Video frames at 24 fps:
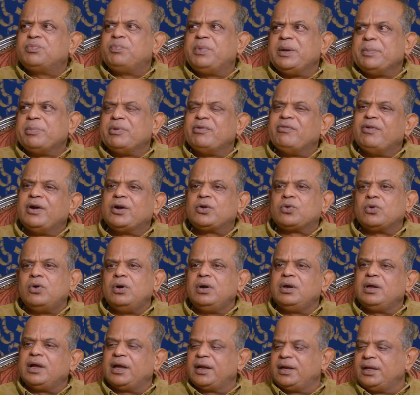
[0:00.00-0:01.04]
people were
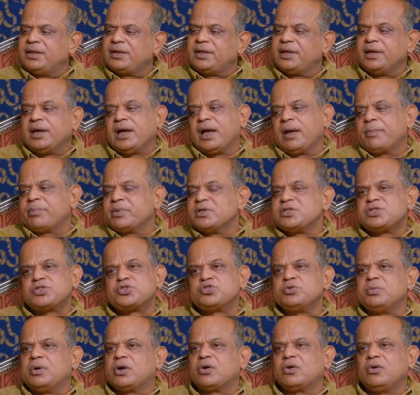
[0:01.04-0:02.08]
told, anything happens
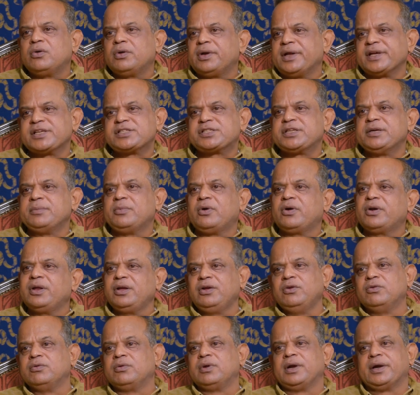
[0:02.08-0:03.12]
tomorrow, next day morning,
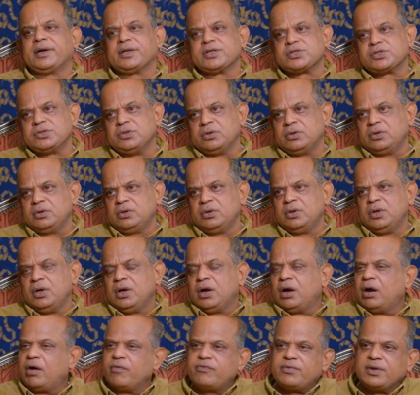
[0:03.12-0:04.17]
you let us know.
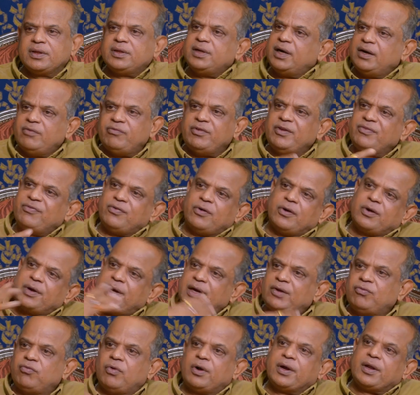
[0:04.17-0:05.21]
After that, we
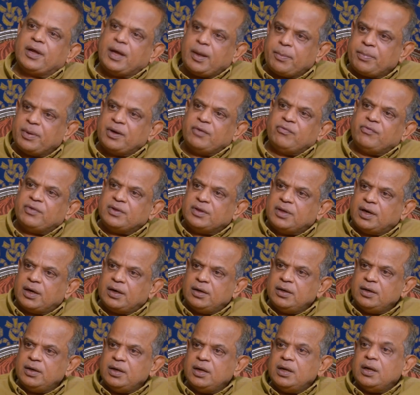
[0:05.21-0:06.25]
forget what happened with that.
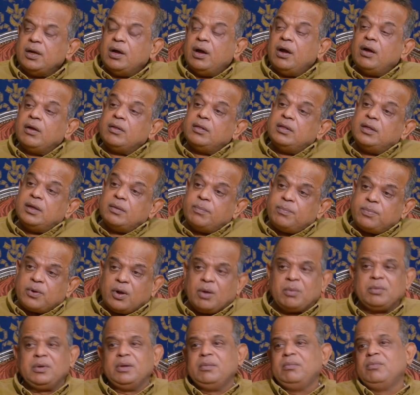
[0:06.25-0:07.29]
The
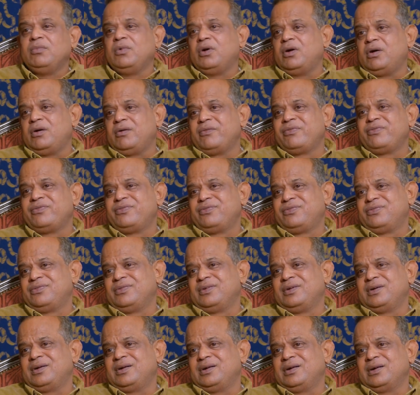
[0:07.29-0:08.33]
problem of
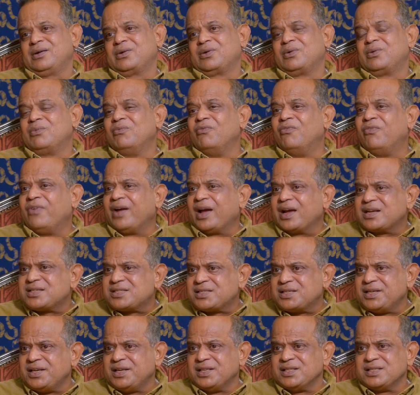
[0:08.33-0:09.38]

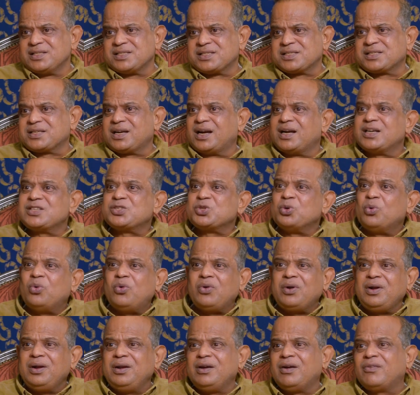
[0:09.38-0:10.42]
vaccines starts
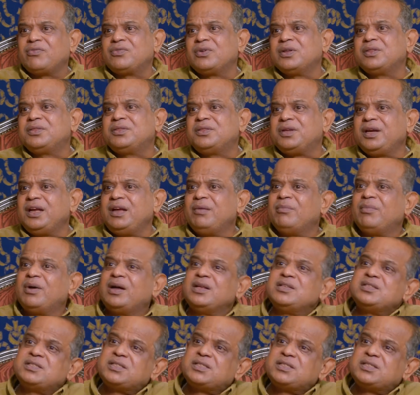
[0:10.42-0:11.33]
only after 3 months,